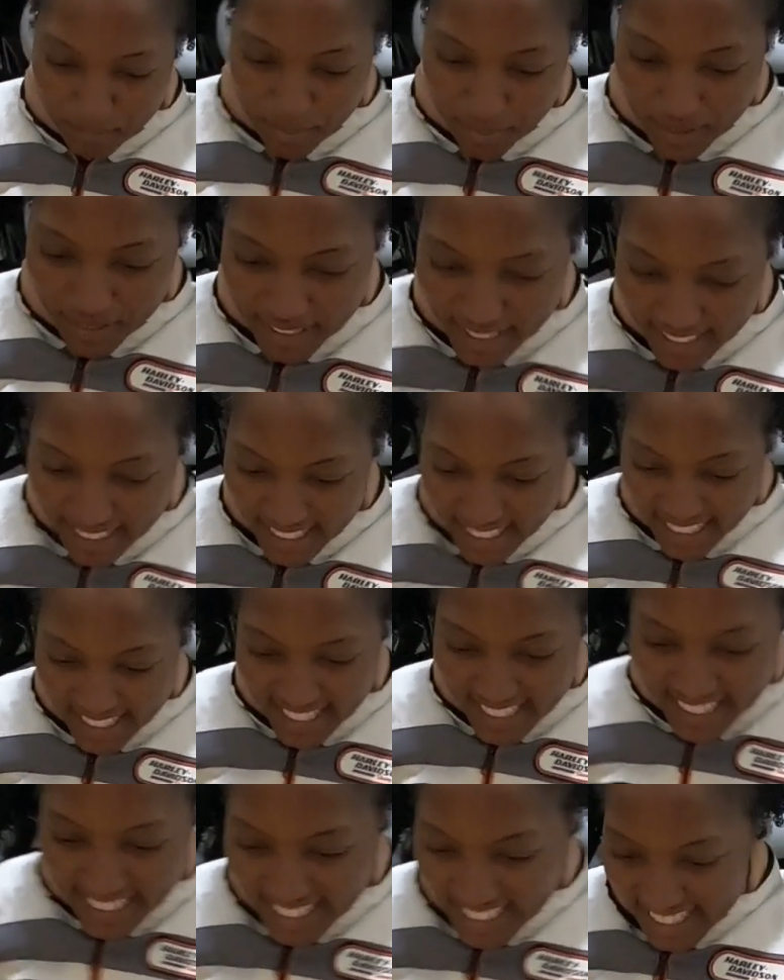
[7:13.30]
Wait, so you want
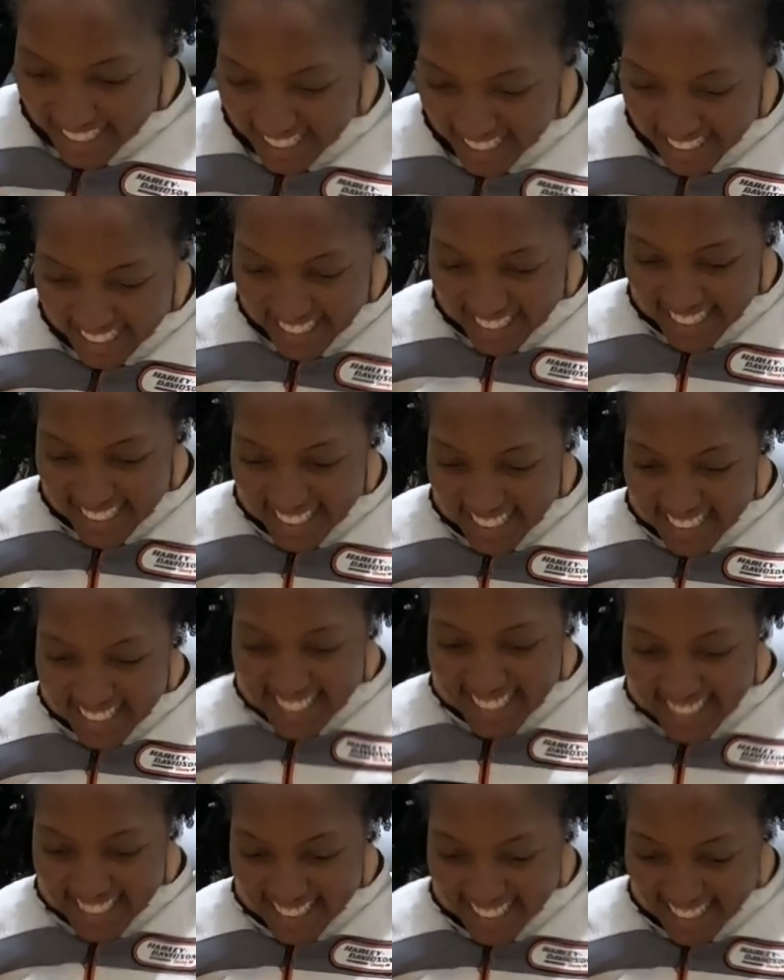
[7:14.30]
help from a man,
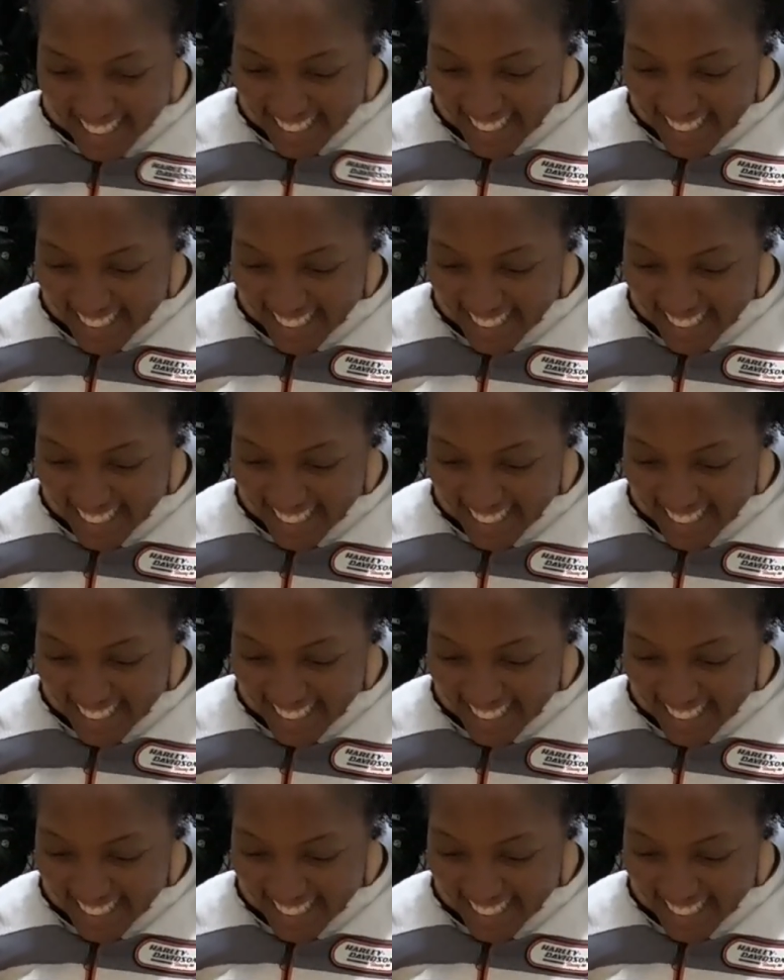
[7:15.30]
girl?